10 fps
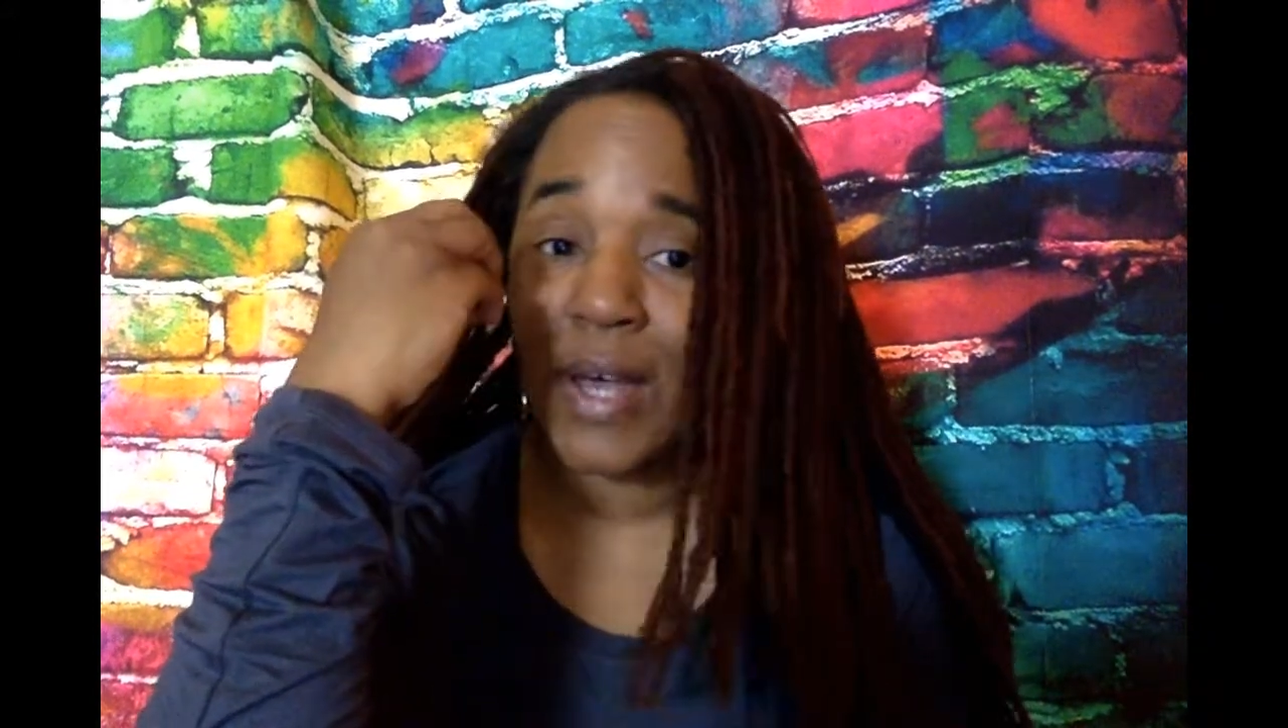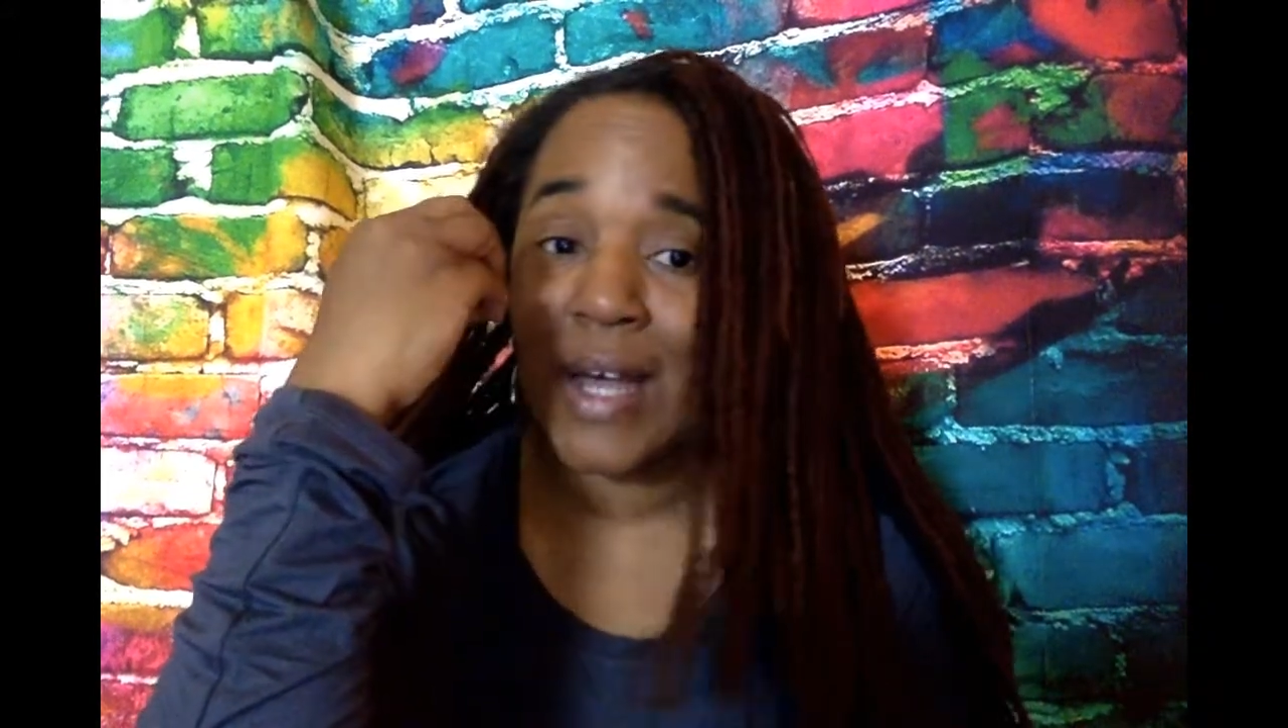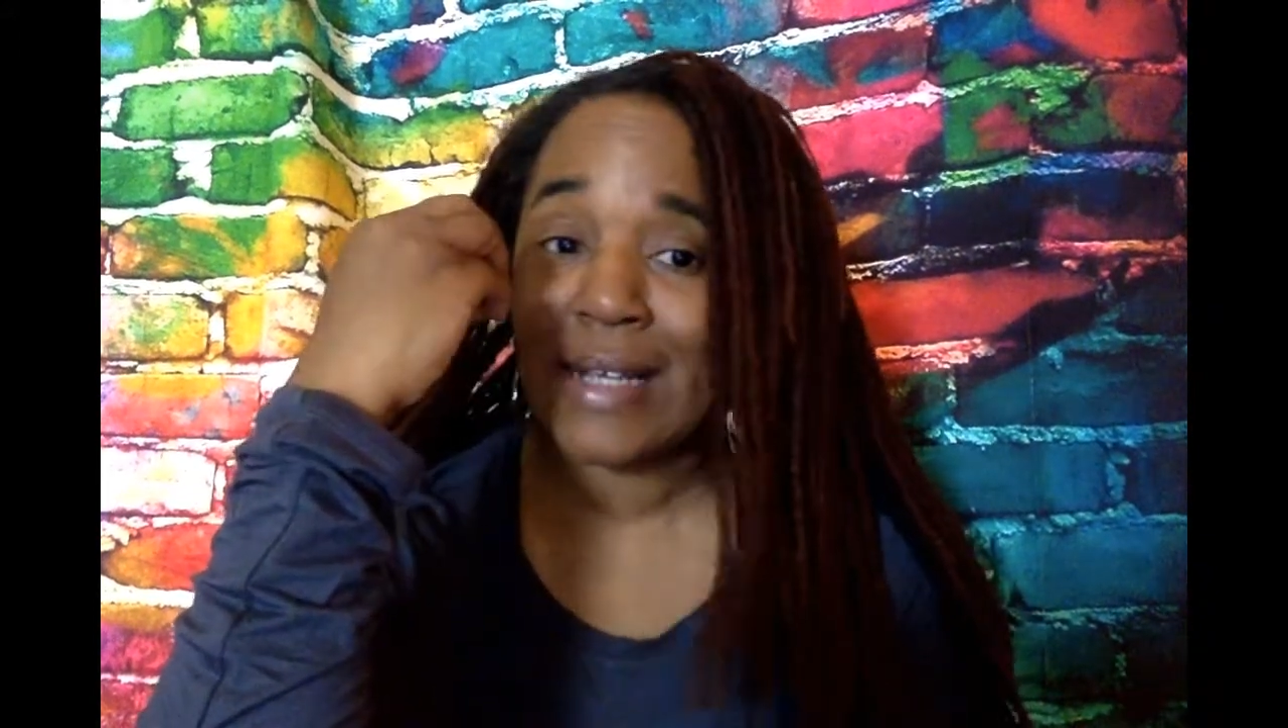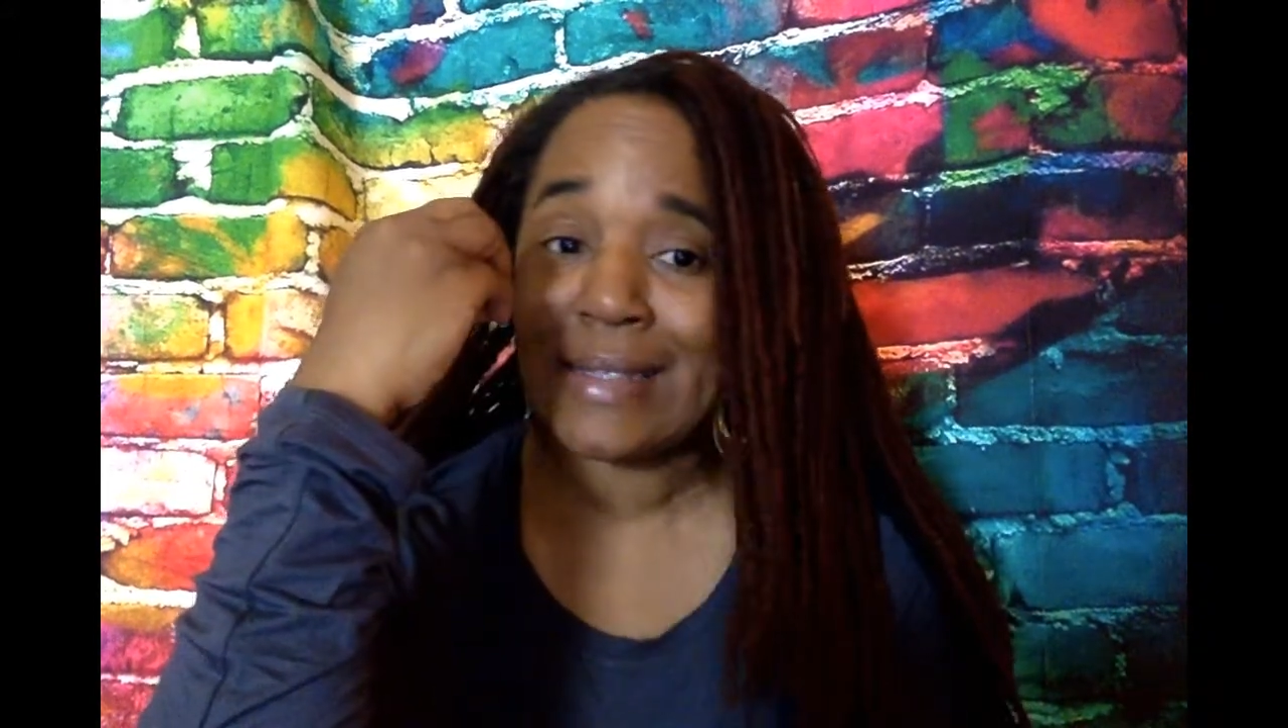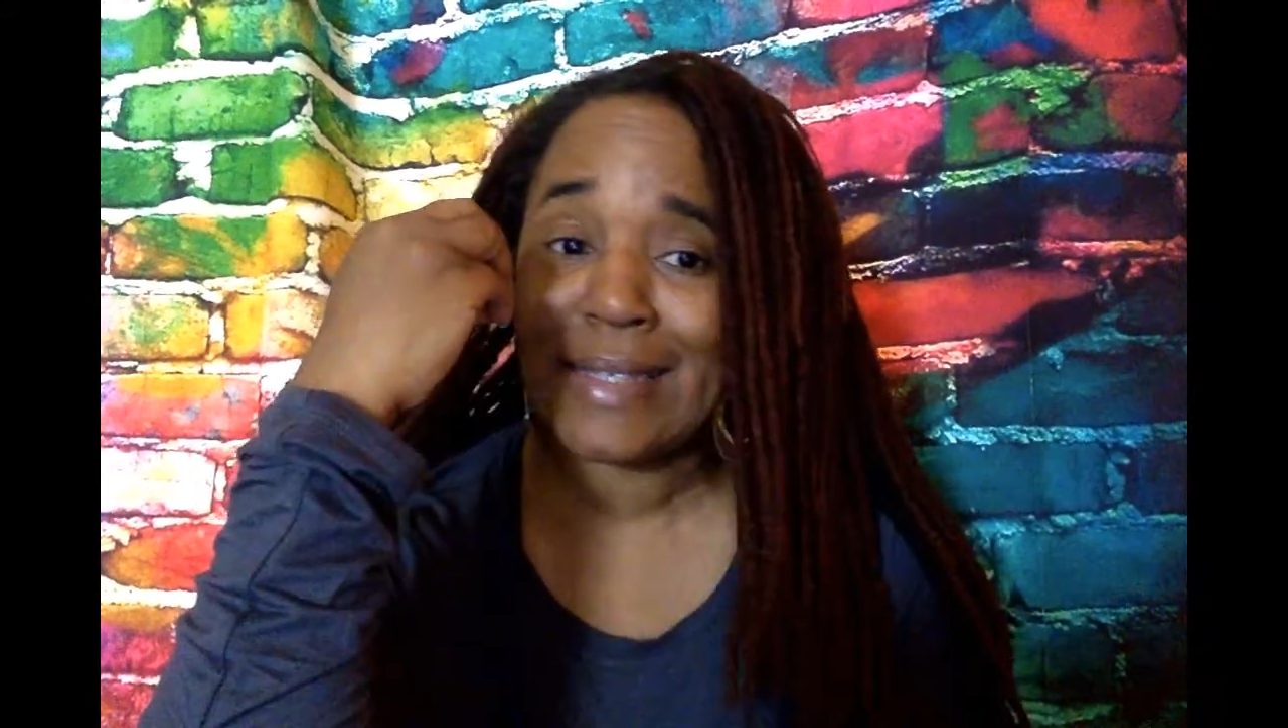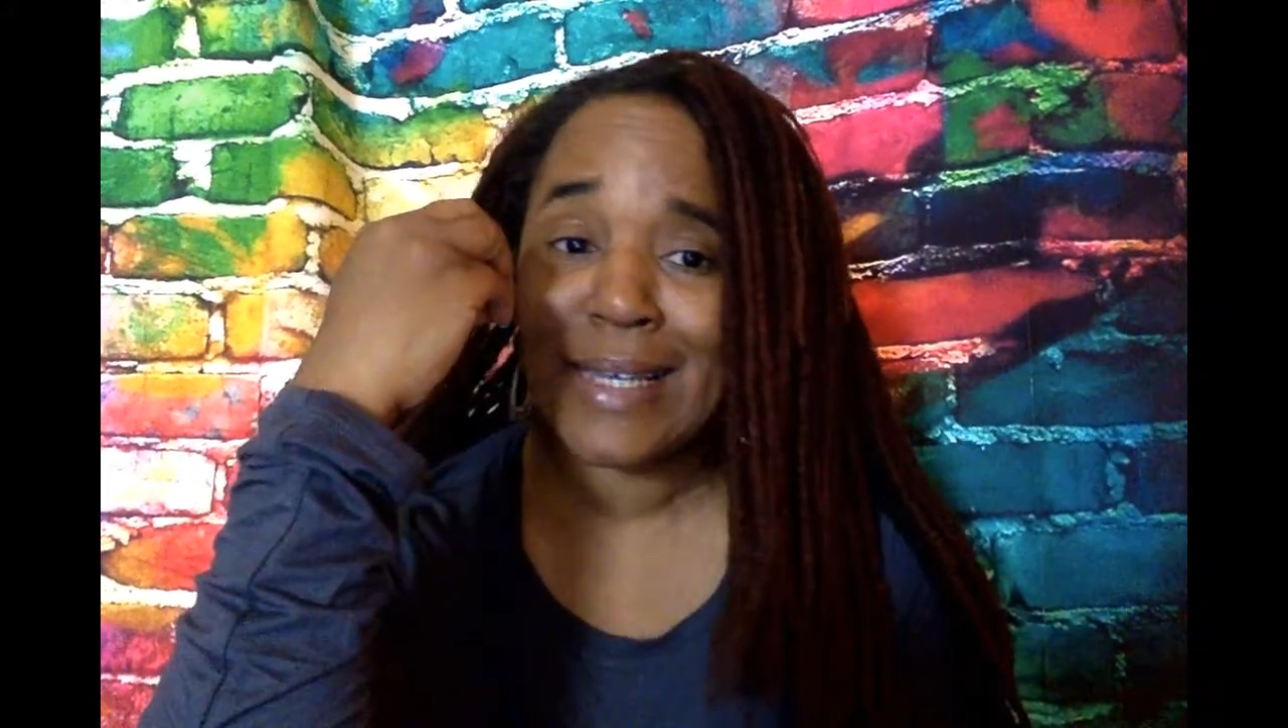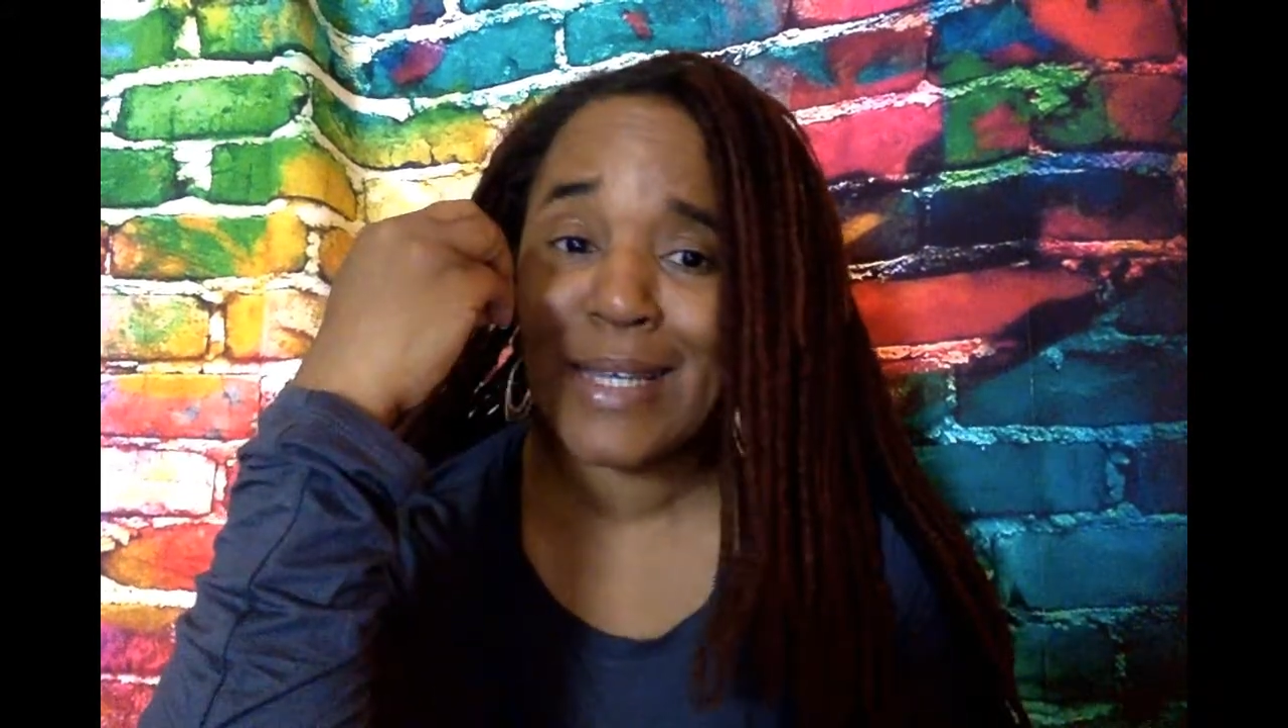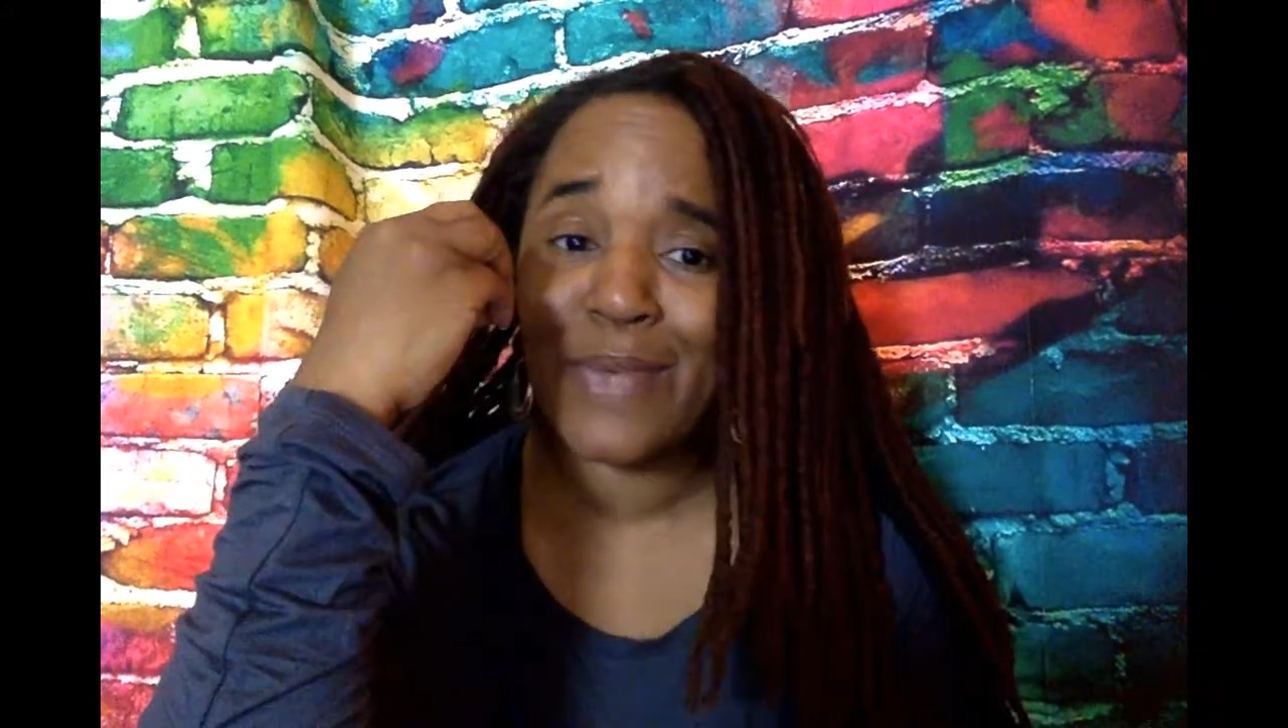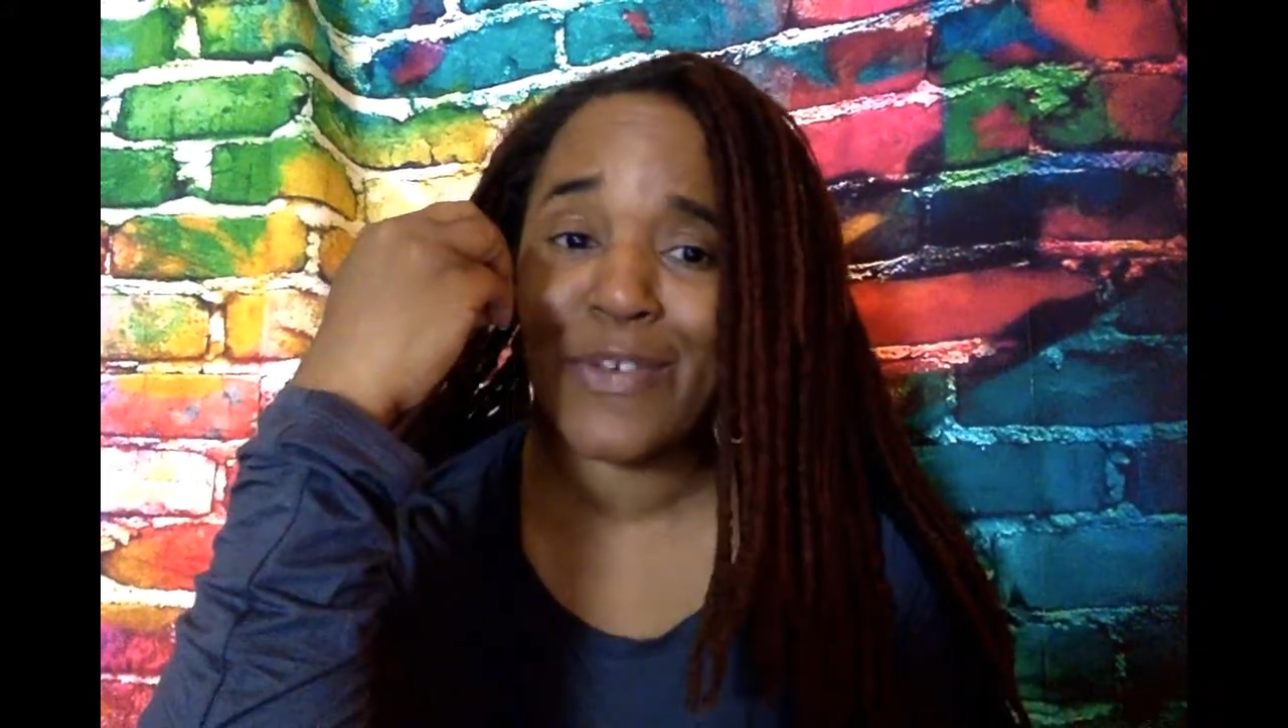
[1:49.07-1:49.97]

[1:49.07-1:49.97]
content,